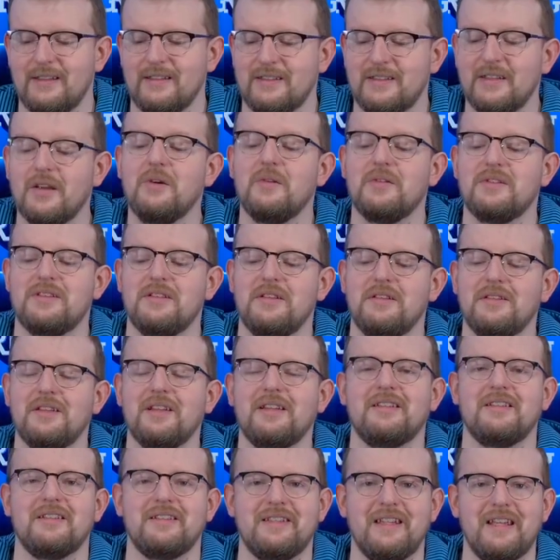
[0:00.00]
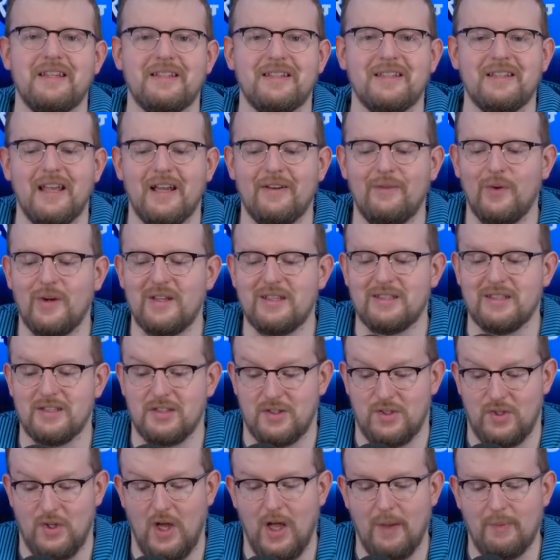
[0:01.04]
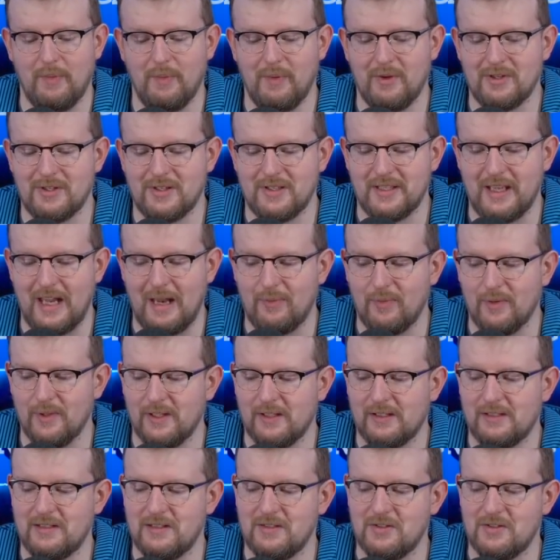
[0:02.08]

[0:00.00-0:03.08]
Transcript: So it's not like the set didn't have ways to stop a bunch of Saprolings.